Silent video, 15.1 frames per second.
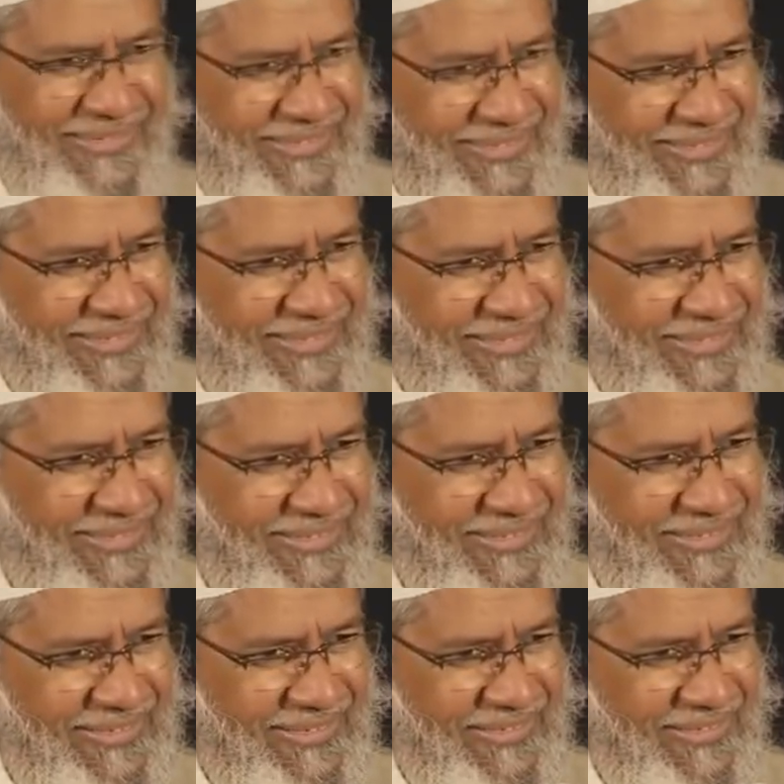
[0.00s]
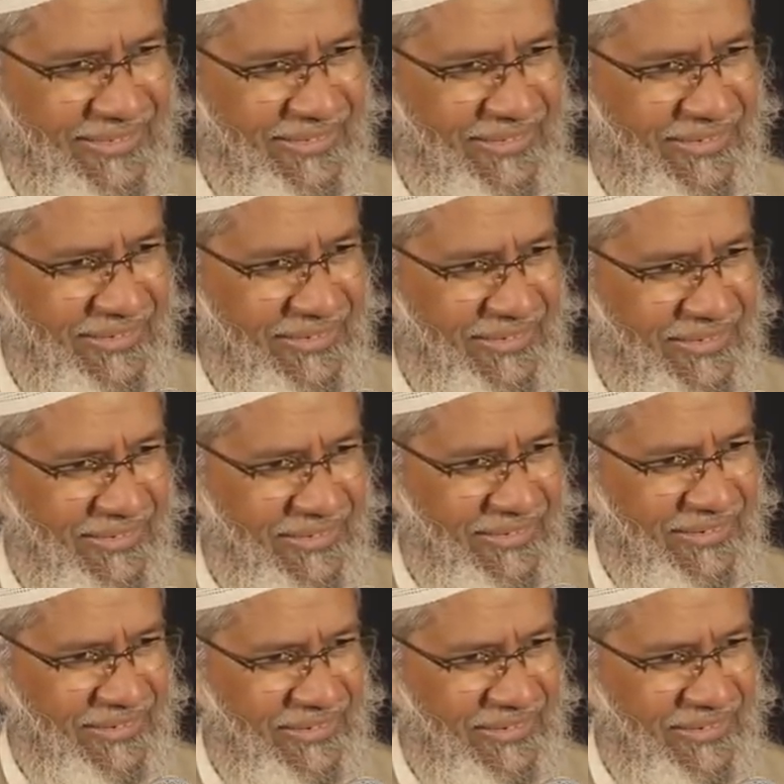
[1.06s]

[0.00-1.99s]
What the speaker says: Nobody speaks.